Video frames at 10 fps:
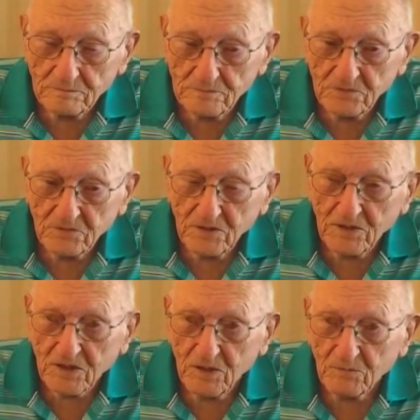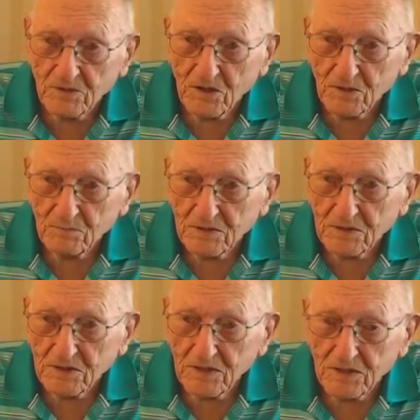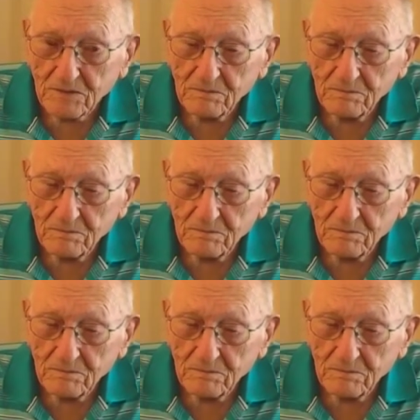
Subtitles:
until they came and got me again.